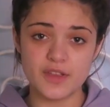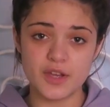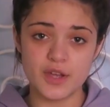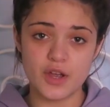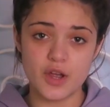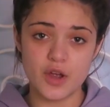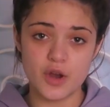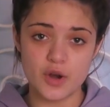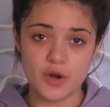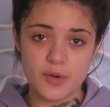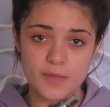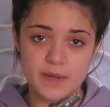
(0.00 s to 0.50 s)
have
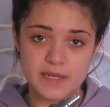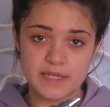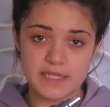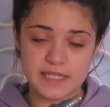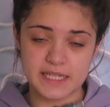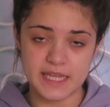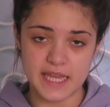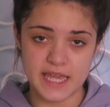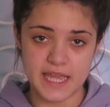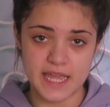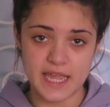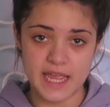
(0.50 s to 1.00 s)
the Urban
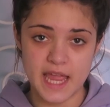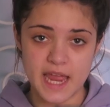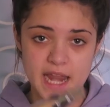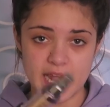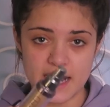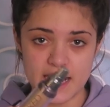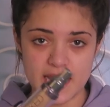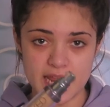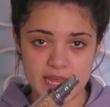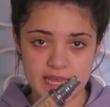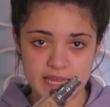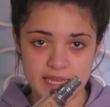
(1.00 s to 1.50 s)
Decay
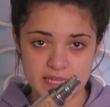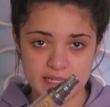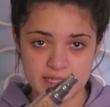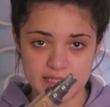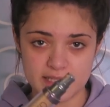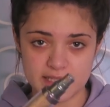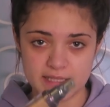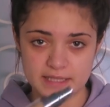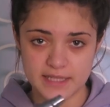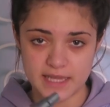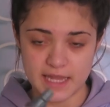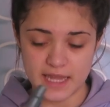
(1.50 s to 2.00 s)
Naked
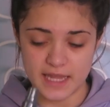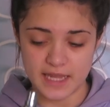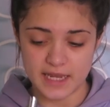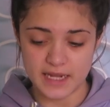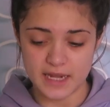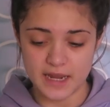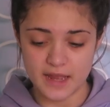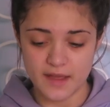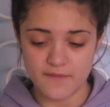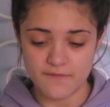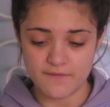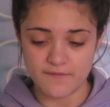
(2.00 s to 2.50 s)

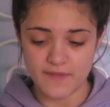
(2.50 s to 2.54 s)
Skin